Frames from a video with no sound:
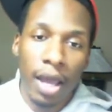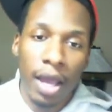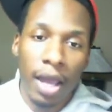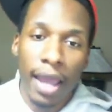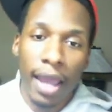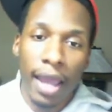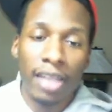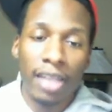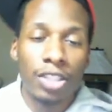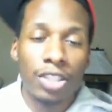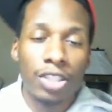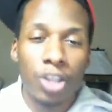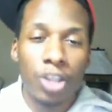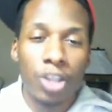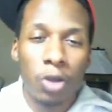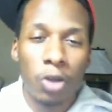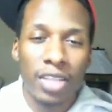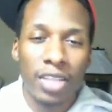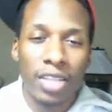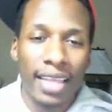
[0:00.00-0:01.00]
and
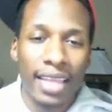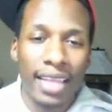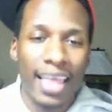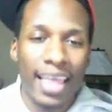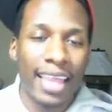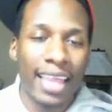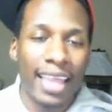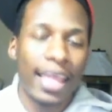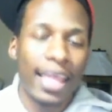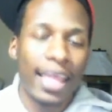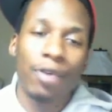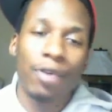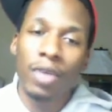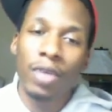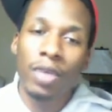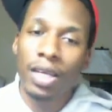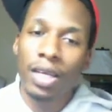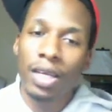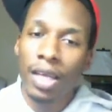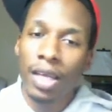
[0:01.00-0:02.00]
shows like that
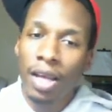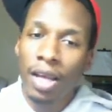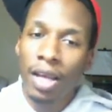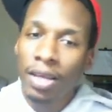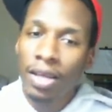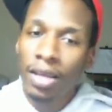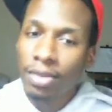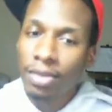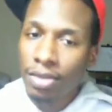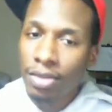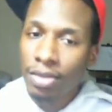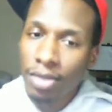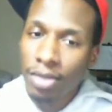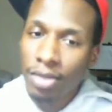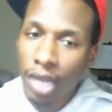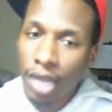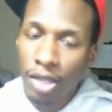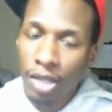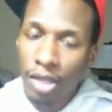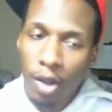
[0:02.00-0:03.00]
really
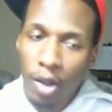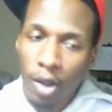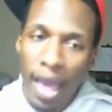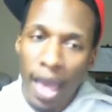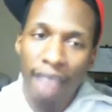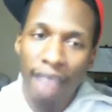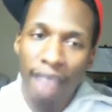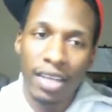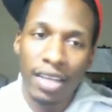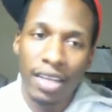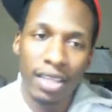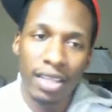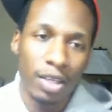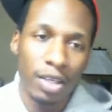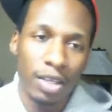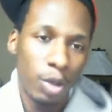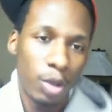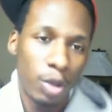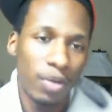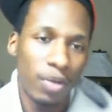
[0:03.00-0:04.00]
don't have anything to
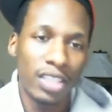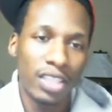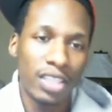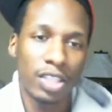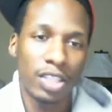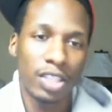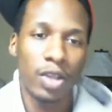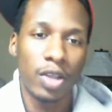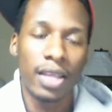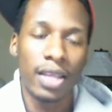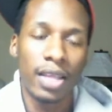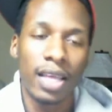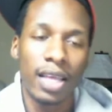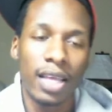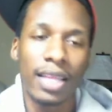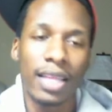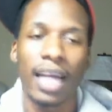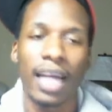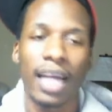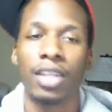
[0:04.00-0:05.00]
do with wrestling. So I think a
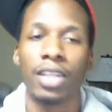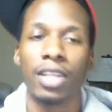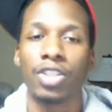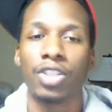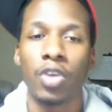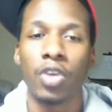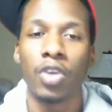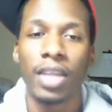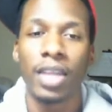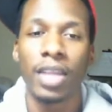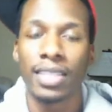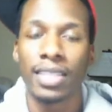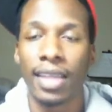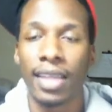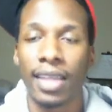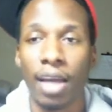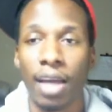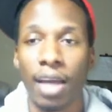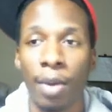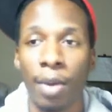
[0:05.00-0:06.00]
lot of the storylines that they
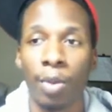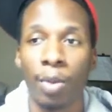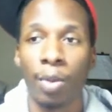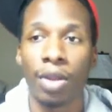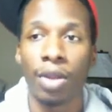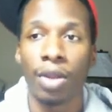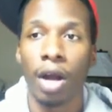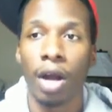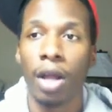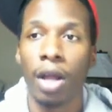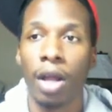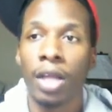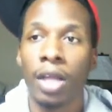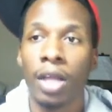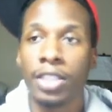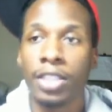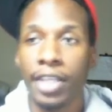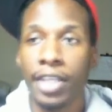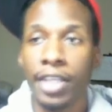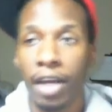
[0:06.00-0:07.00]
come up with are
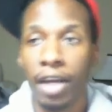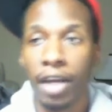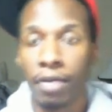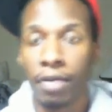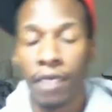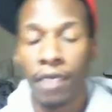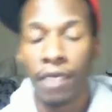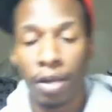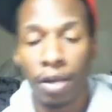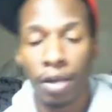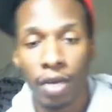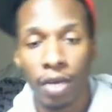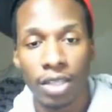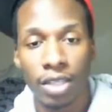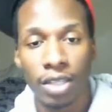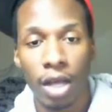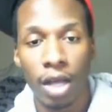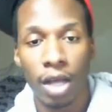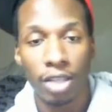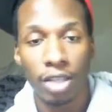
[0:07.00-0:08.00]
generic fitting
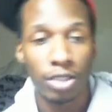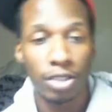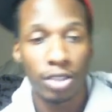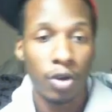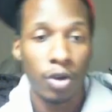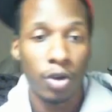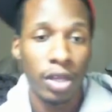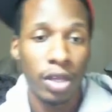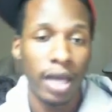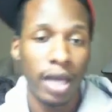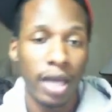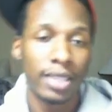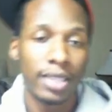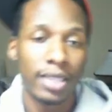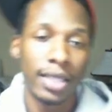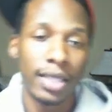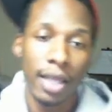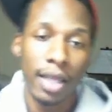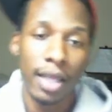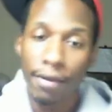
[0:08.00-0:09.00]
storylines,
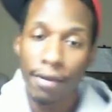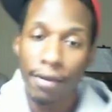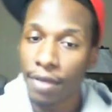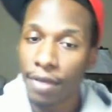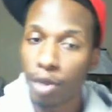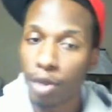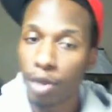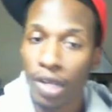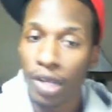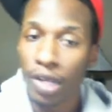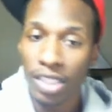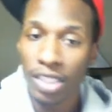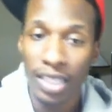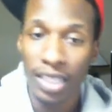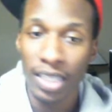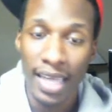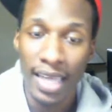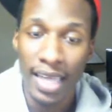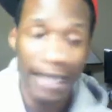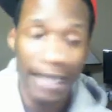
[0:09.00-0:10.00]
and then they fit the
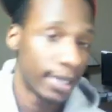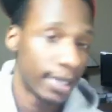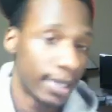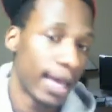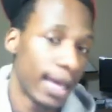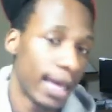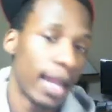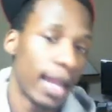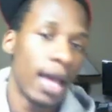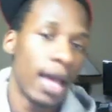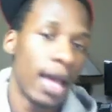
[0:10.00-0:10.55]
wrestling into that.